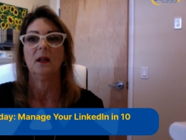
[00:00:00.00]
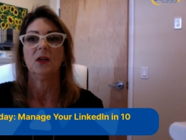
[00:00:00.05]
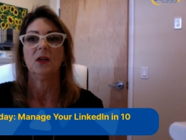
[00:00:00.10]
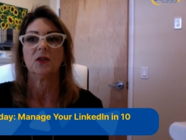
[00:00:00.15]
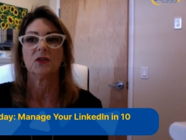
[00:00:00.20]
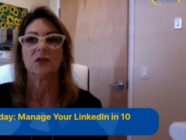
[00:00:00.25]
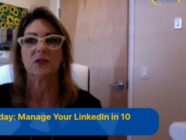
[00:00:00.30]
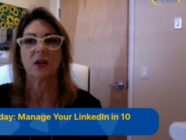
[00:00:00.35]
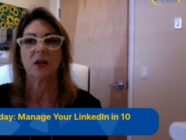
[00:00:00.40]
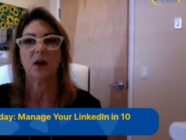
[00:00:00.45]

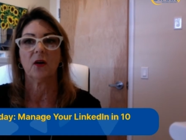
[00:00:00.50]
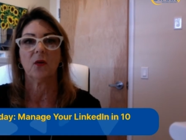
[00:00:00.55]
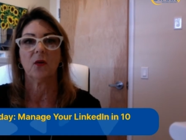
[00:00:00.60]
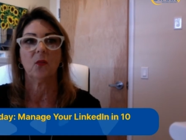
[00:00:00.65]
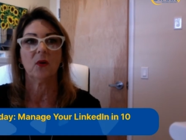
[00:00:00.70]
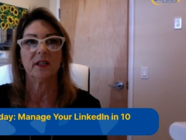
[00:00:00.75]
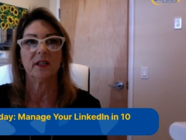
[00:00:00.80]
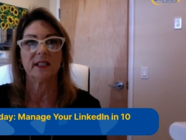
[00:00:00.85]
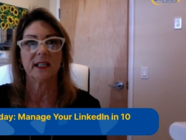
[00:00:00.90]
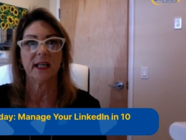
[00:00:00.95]
so,
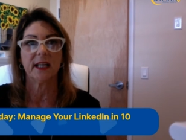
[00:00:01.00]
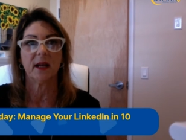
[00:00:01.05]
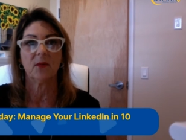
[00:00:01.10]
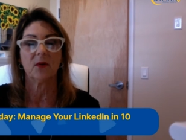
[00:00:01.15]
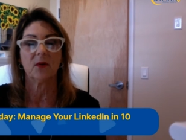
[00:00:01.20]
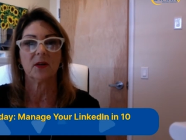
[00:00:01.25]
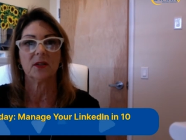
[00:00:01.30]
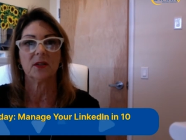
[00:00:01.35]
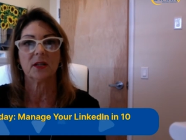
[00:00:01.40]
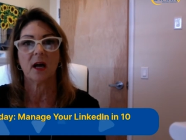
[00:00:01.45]
what today we're
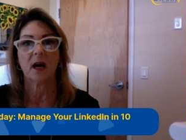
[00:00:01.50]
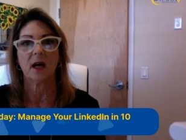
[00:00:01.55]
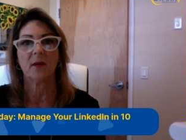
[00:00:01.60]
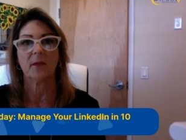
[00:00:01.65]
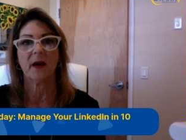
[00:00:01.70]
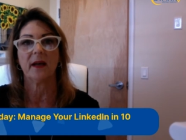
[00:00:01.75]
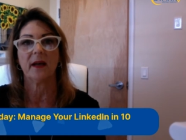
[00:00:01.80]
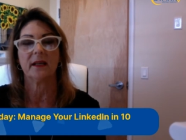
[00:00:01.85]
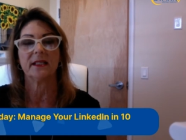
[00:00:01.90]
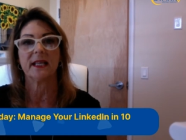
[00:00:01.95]
going to talk
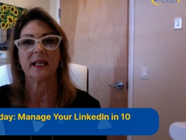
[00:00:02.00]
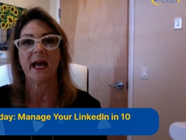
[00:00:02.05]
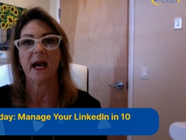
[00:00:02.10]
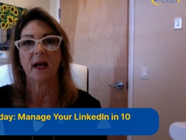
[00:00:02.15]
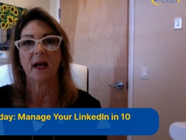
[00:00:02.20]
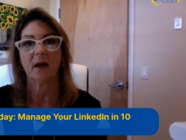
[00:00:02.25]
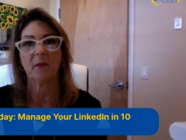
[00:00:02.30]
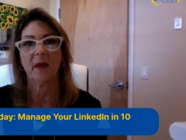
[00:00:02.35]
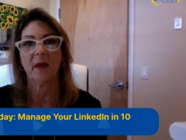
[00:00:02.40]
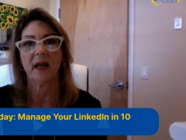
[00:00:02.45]
about is
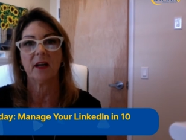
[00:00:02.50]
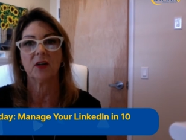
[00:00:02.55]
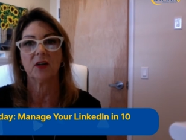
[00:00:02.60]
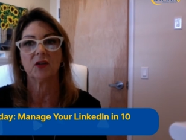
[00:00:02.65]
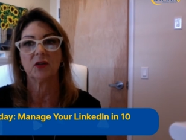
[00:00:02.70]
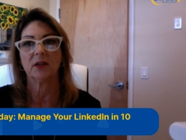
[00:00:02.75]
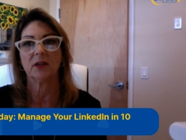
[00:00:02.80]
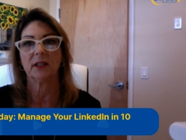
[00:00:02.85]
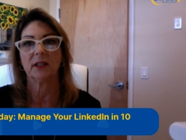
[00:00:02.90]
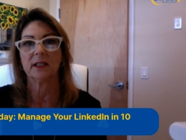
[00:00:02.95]
how to manage
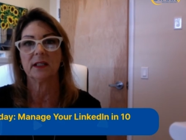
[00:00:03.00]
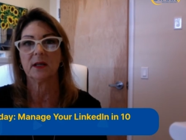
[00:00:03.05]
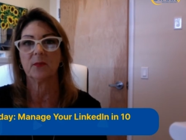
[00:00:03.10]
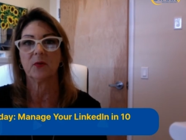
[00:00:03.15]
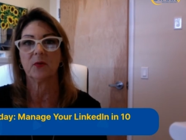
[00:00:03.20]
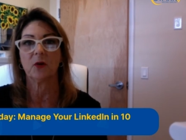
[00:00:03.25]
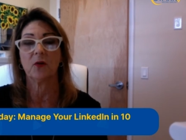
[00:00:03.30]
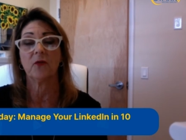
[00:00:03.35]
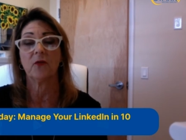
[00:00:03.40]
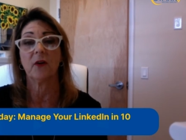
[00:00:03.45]
your LinkedIn
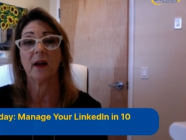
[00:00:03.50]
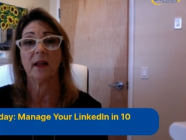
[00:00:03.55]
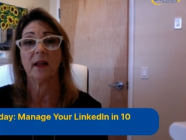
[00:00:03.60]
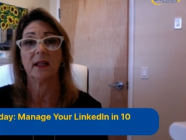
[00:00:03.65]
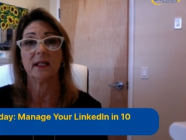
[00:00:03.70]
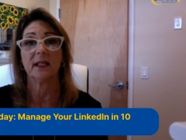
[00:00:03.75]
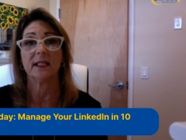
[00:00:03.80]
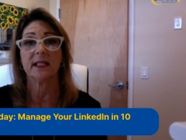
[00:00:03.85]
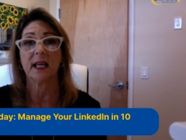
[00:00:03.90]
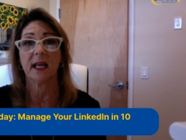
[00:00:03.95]
profile
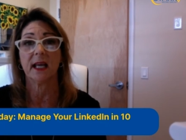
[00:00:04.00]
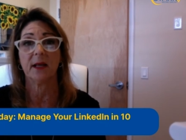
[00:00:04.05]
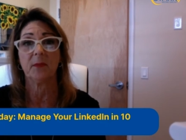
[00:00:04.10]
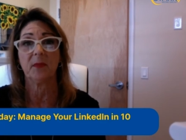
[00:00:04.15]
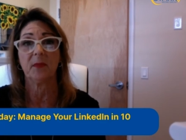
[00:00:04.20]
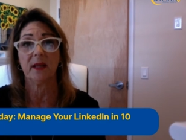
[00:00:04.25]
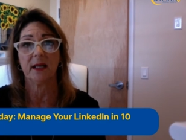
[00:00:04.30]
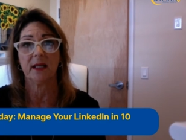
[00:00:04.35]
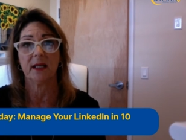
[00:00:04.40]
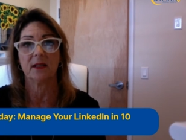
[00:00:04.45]
in 10
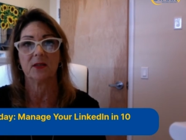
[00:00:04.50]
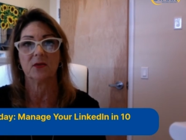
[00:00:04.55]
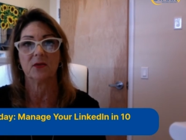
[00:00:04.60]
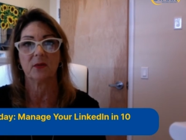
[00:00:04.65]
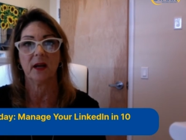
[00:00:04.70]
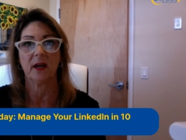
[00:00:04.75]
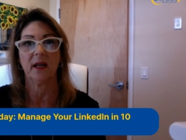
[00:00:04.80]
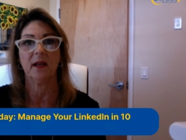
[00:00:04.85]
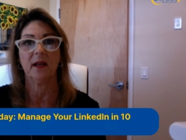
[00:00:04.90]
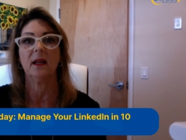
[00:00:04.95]
minutes,
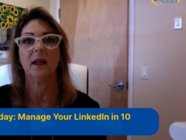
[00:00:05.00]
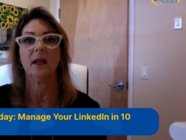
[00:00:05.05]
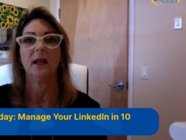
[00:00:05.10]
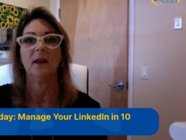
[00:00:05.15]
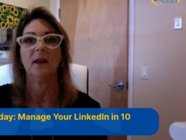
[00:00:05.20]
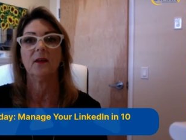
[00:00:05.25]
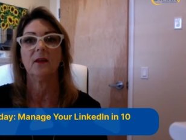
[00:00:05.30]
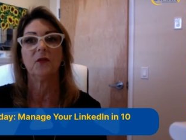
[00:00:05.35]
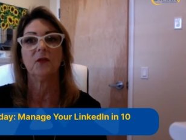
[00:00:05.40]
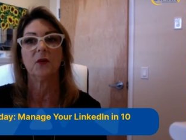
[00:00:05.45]
right?
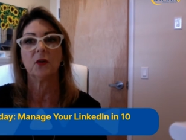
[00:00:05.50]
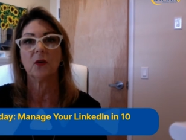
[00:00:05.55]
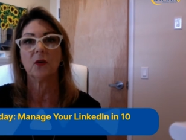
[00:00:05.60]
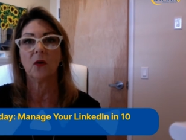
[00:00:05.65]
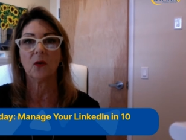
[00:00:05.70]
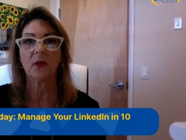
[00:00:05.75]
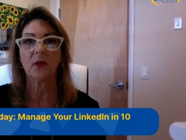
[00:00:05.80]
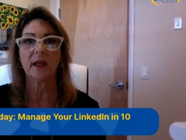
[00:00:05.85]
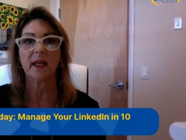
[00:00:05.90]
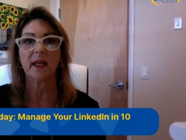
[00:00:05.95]
If you can
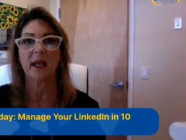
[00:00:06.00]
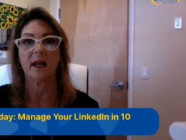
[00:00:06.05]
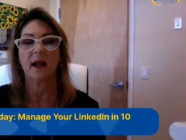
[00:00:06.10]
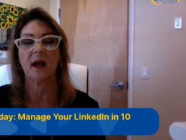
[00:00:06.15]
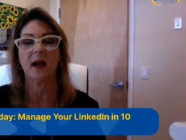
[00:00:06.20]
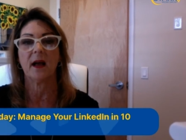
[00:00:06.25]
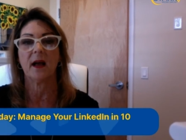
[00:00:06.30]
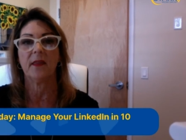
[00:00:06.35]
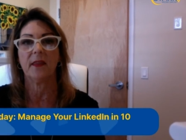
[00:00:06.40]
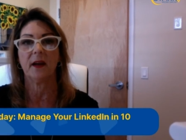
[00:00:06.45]
only get
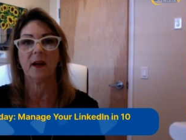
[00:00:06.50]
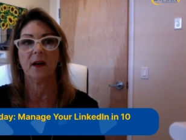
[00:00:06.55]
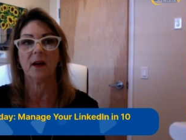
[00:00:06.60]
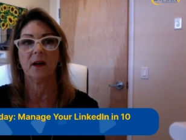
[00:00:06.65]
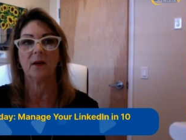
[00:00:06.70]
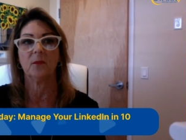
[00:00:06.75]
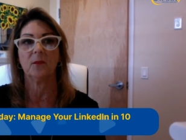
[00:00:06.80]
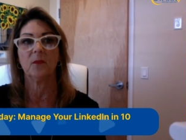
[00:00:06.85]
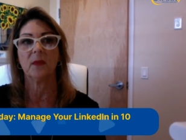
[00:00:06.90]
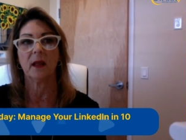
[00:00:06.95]
on
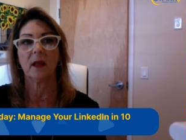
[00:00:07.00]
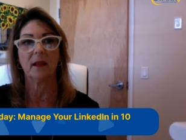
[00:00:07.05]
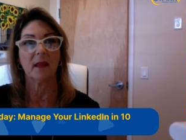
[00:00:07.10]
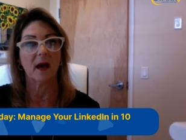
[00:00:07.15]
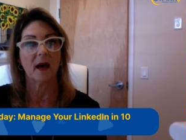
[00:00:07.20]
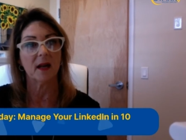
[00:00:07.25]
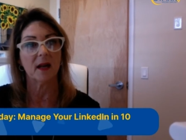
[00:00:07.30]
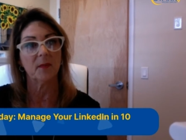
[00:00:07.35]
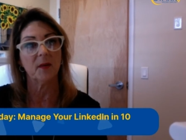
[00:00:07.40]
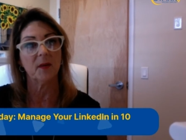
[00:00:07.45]
there, a
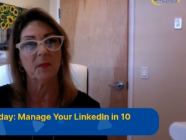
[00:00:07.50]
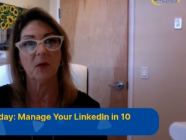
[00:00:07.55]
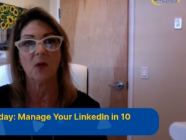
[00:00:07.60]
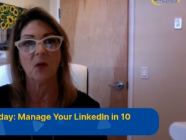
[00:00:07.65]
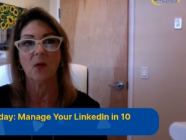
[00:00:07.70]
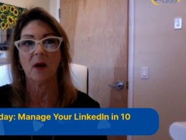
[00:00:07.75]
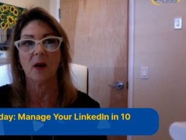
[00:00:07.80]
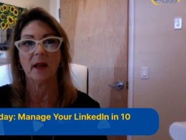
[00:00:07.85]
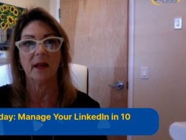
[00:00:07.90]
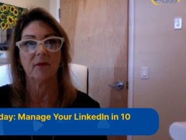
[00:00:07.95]
lot of people
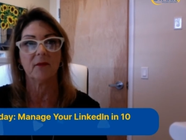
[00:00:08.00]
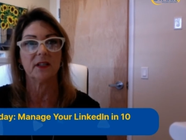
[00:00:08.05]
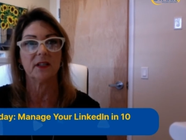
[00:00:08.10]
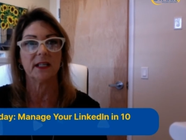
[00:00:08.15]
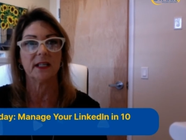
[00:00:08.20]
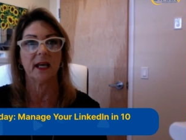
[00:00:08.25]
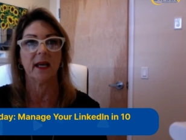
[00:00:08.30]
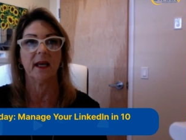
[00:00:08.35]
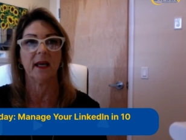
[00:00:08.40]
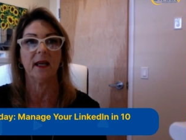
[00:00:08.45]
go on every
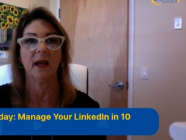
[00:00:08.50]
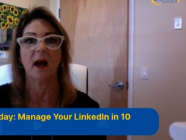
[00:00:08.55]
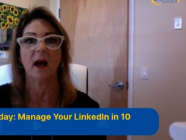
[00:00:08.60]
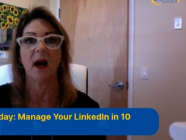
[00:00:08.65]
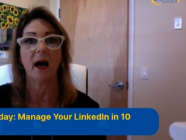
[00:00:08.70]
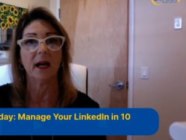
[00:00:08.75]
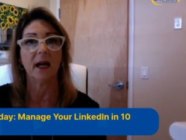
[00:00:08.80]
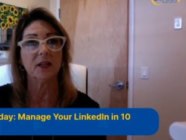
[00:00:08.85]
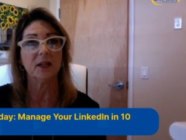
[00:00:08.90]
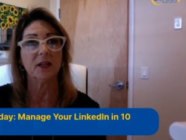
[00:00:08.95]
day.
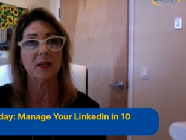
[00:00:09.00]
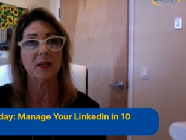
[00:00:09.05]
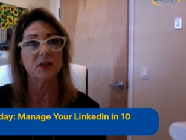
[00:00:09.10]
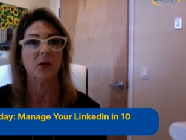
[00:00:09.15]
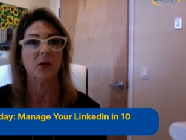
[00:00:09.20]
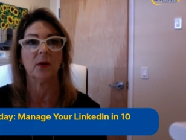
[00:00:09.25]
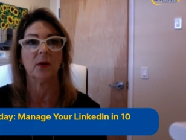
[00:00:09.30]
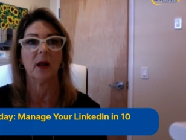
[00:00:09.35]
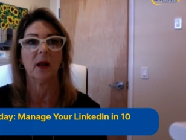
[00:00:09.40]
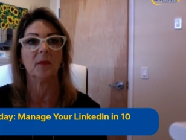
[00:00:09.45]
I
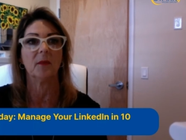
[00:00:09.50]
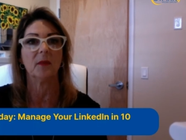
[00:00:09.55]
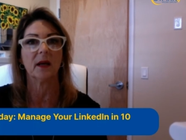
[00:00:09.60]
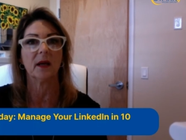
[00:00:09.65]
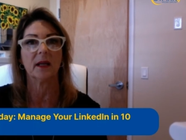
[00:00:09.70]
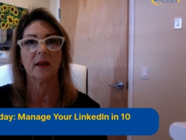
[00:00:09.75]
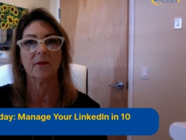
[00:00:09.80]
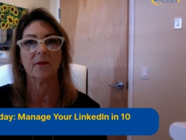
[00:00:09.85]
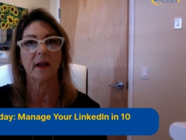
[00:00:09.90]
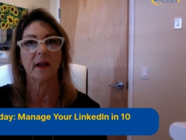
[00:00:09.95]
don't. I'm
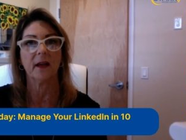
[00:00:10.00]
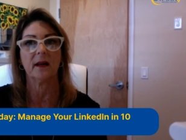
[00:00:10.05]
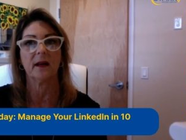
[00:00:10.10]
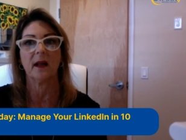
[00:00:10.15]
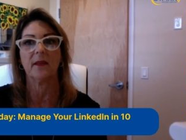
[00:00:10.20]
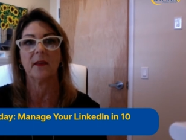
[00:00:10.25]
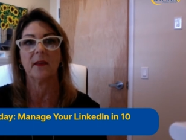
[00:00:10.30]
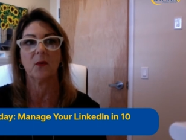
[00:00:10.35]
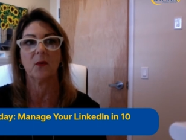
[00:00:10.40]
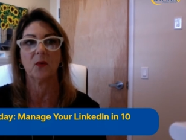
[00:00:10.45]
lucky if I
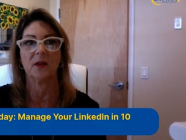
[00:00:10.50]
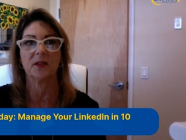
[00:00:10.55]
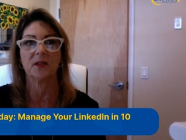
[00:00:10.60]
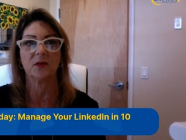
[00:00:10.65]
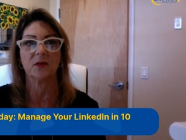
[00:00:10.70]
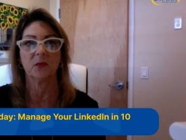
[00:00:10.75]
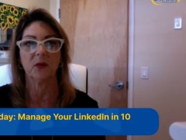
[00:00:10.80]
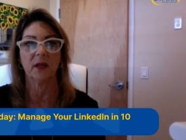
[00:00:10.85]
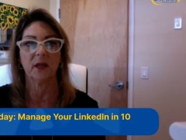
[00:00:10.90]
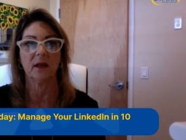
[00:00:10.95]
get on there
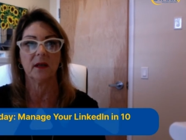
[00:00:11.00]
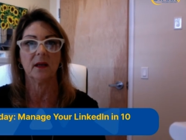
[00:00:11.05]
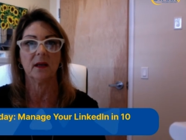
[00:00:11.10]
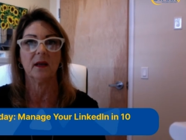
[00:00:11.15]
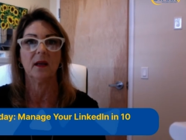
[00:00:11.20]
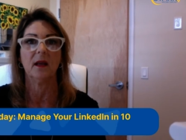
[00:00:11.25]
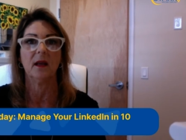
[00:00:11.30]
once a week.